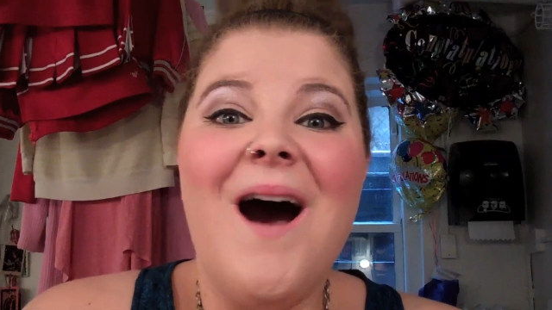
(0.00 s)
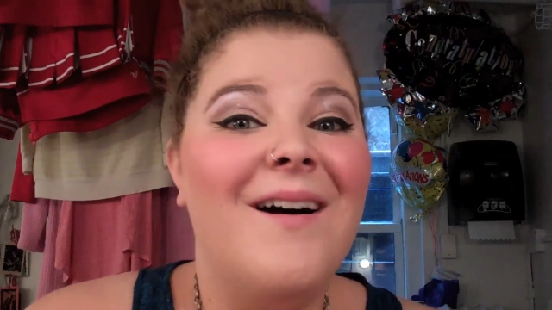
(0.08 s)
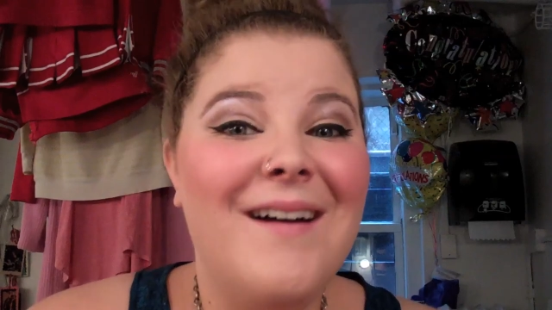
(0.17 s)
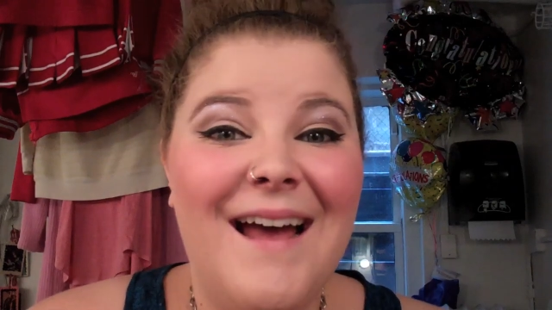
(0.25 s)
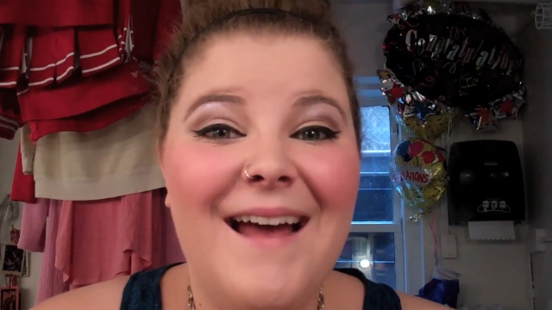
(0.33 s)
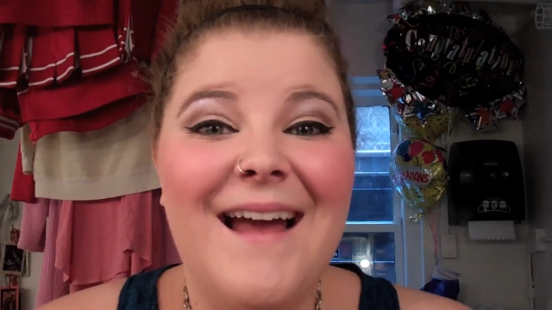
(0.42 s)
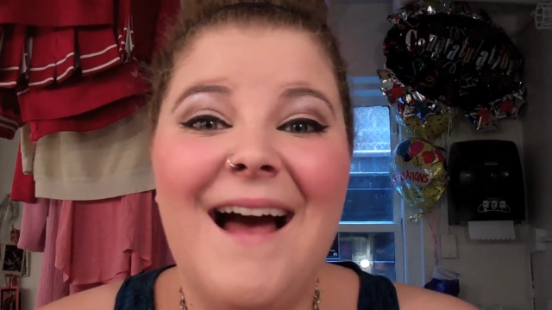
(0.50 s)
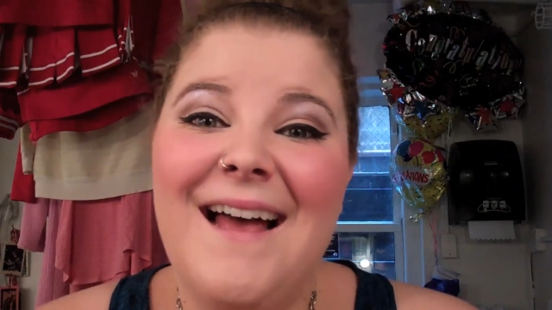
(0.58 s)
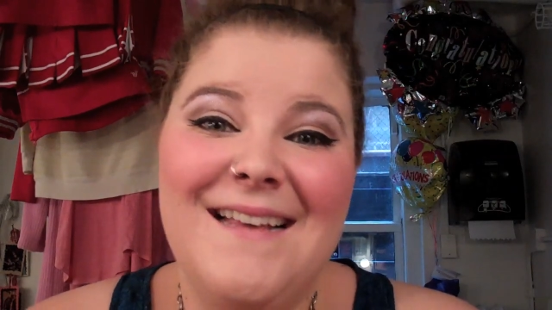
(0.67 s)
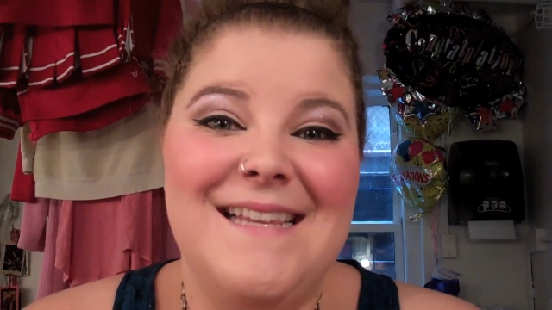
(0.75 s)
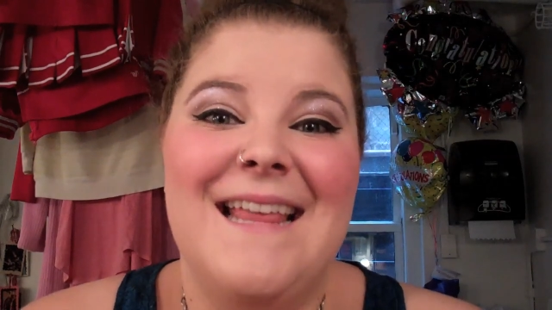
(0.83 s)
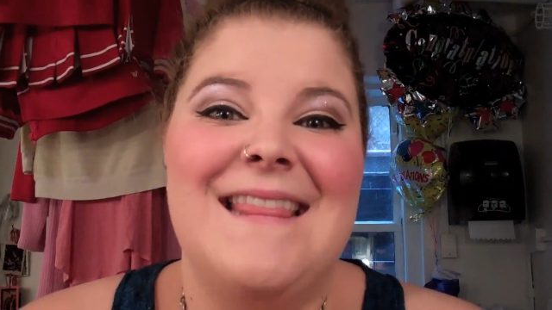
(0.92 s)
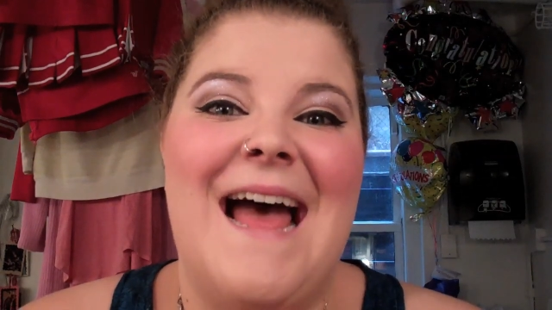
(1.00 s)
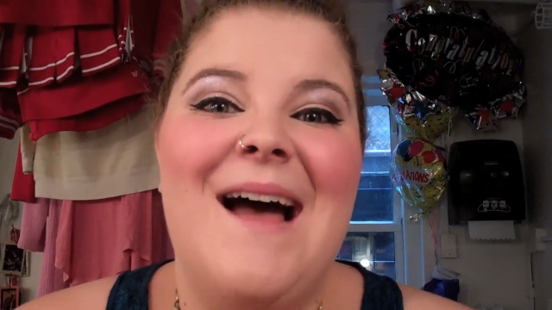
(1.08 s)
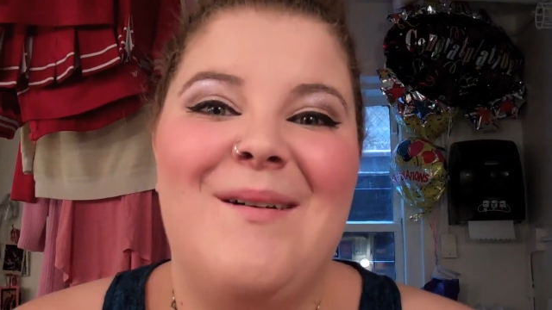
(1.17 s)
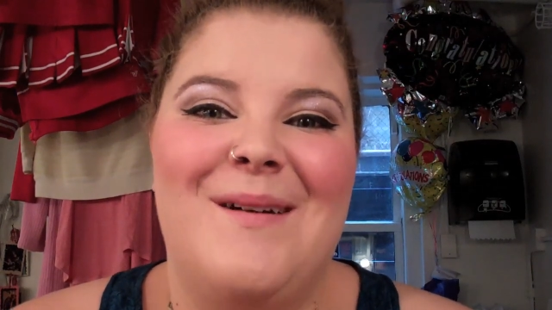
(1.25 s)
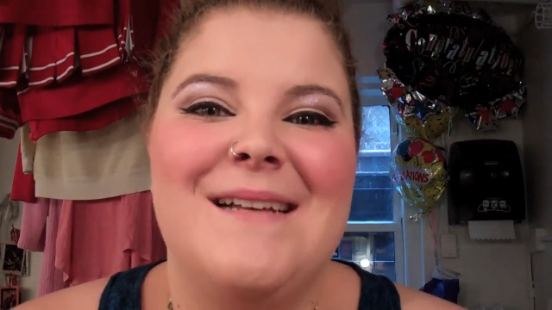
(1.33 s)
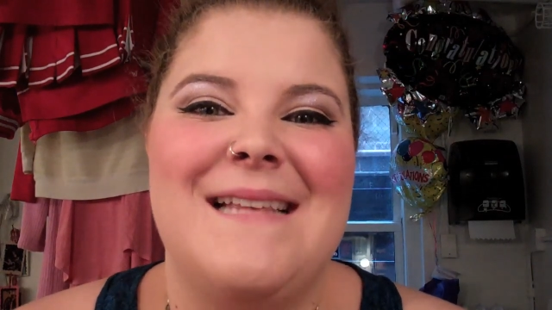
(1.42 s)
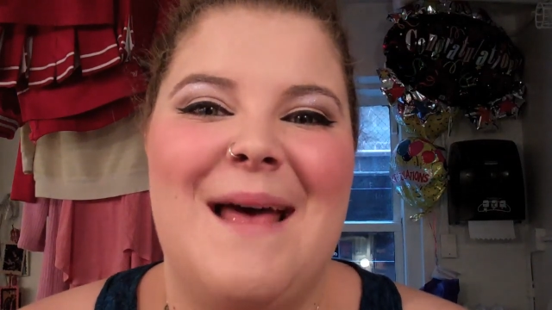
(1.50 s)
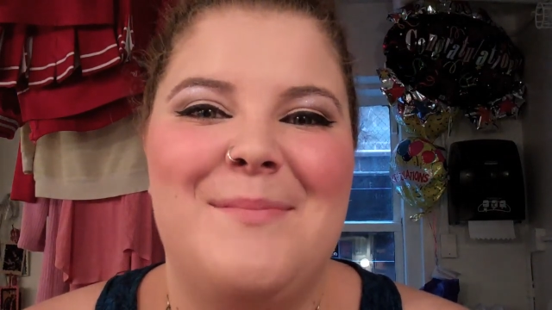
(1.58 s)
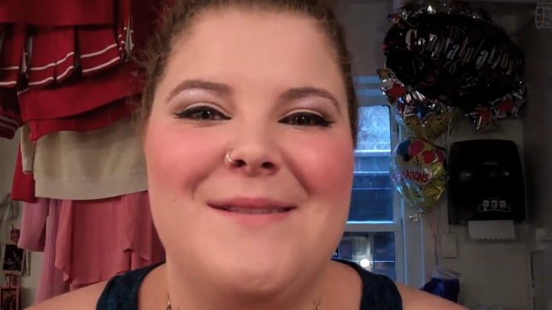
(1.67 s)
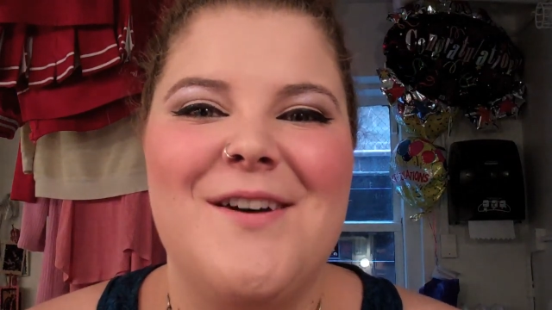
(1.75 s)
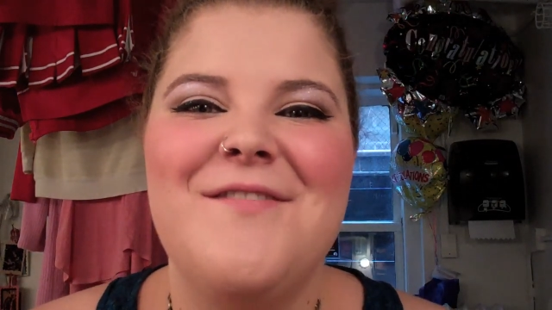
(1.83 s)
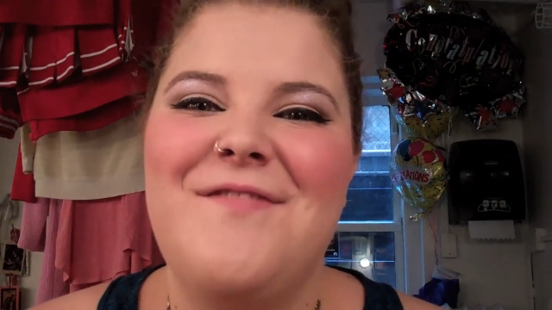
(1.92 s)
Okay guys, that was
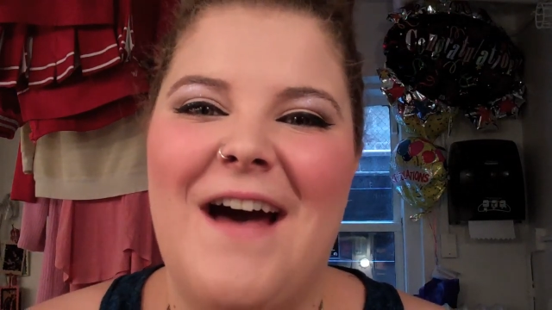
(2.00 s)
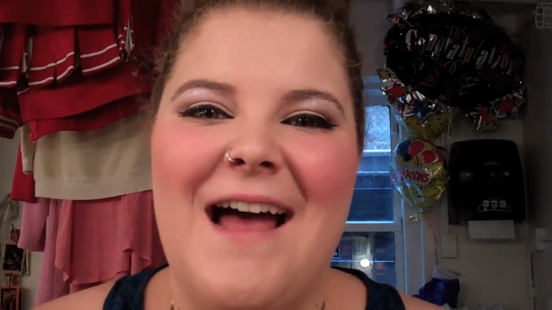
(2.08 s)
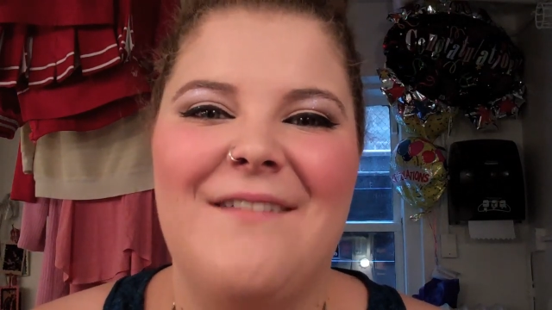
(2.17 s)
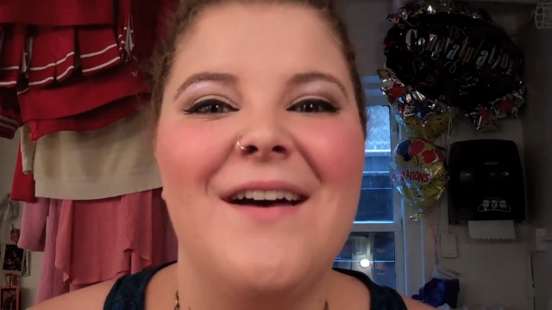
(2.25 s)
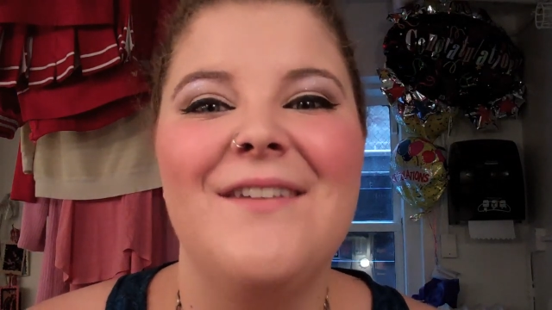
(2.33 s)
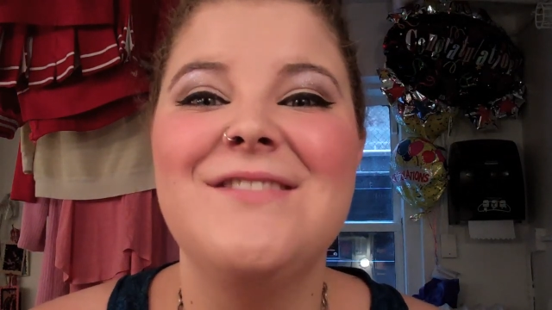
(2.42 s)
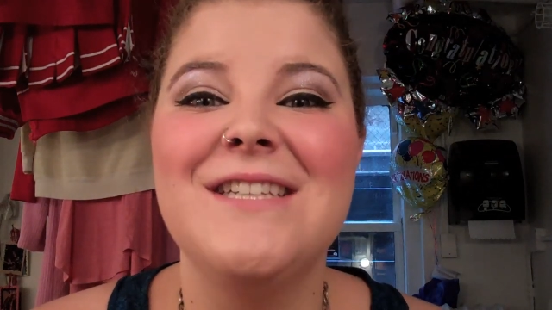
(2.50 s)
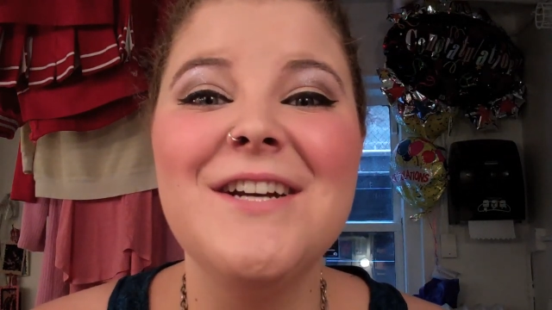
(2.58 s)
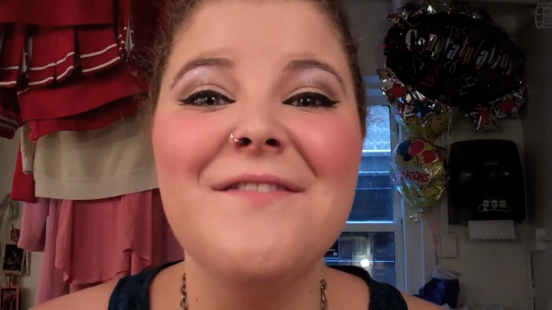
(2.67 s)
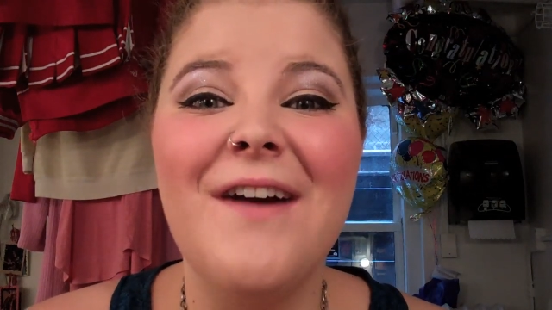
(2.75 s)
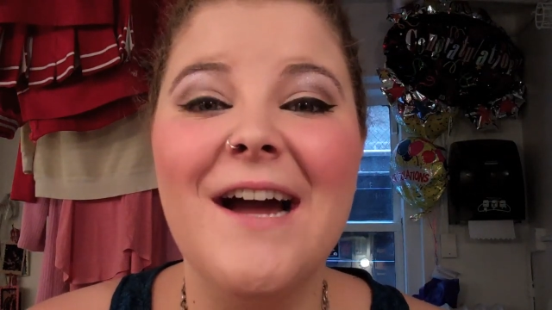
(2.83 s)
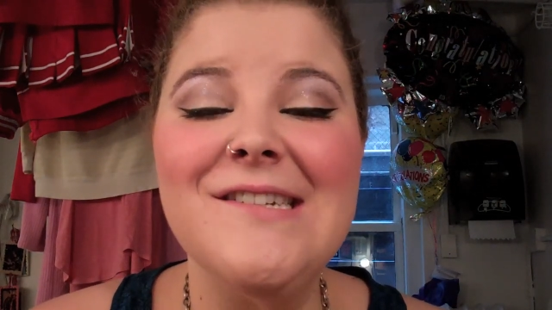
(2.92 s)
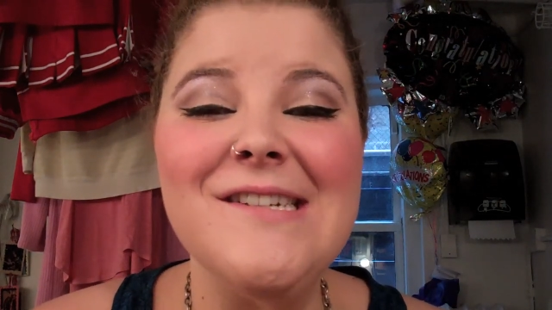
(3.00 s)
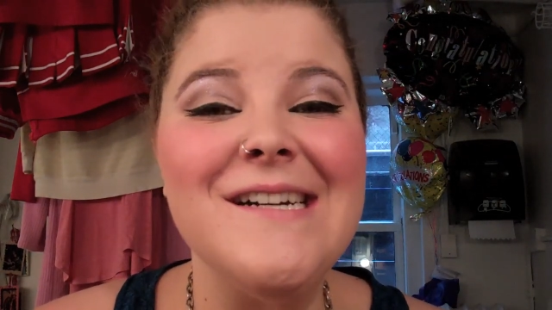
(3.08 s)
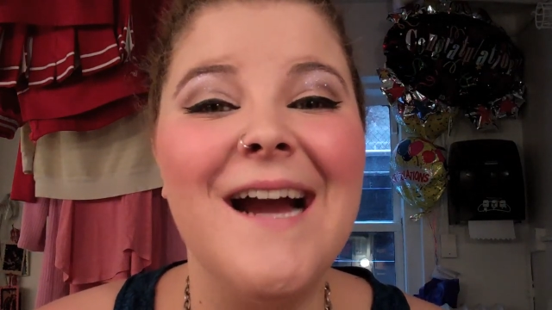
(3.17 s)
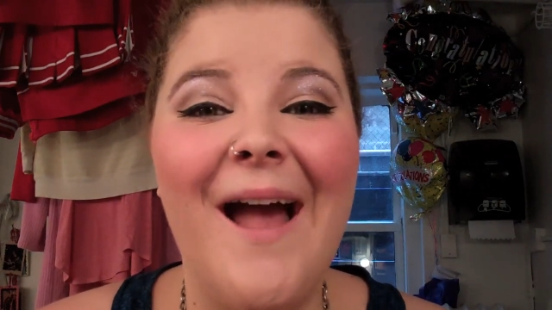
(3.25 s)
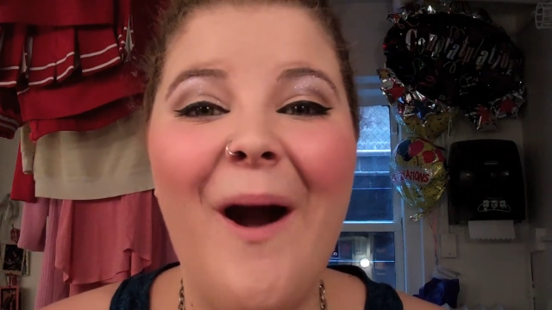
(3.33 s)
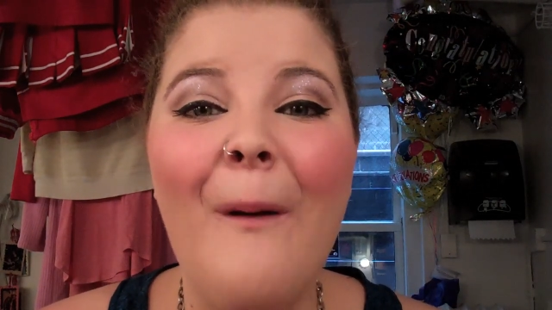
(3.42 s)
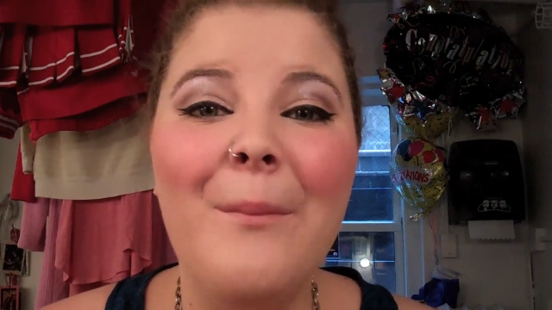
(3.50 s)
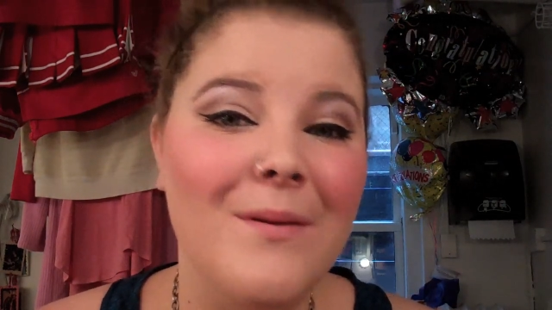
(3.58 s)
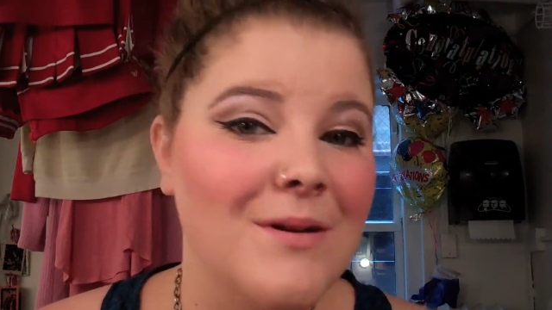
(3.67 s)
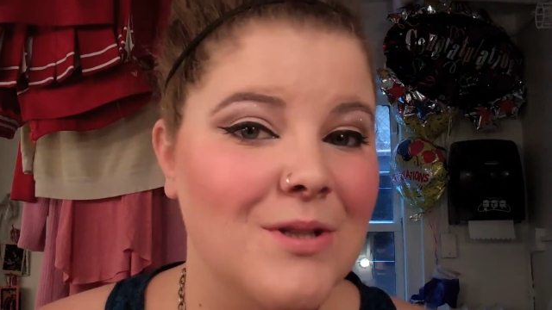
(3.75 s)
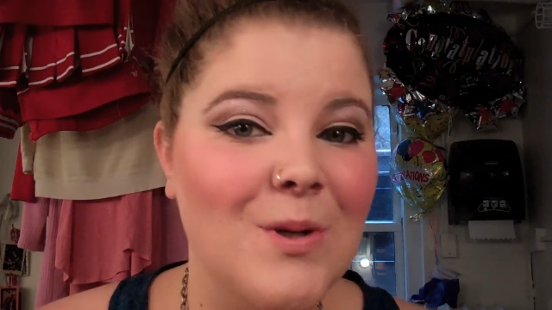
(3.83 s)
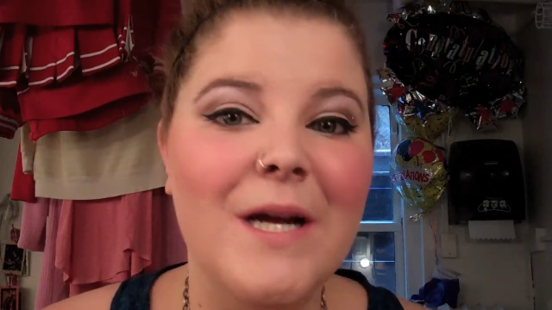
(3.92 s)
episode 5 of Cheer Factor. I hope you
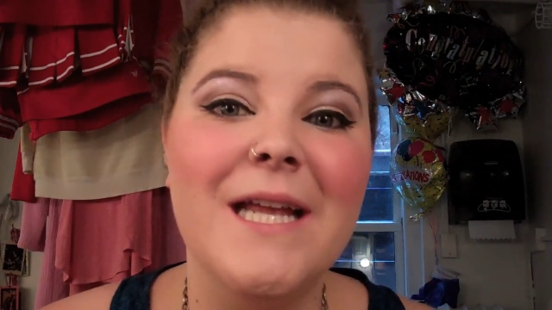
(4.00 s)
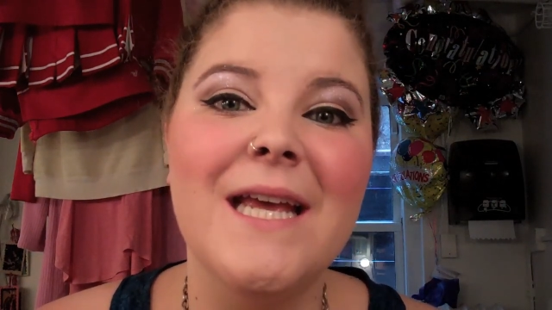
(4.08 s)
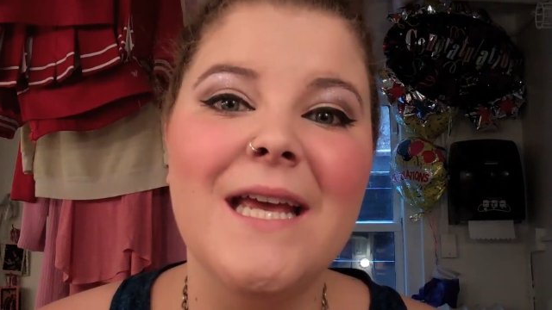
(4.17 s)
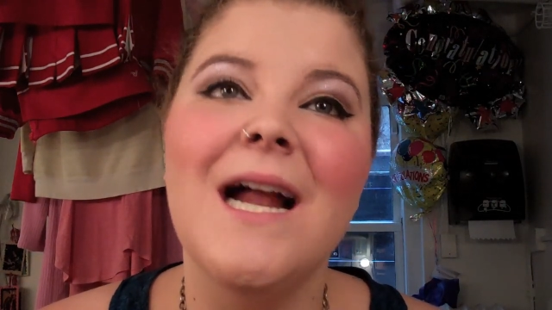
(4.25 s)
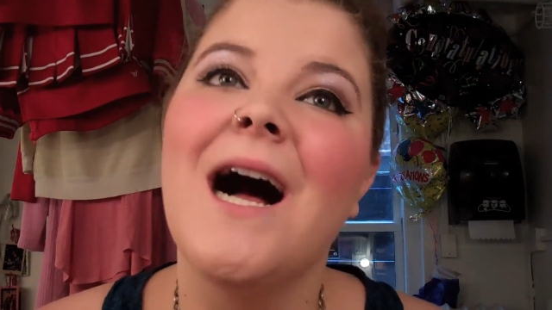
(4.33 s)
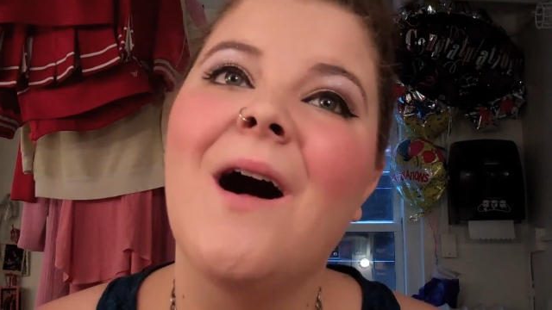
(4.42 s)
enjoyed it.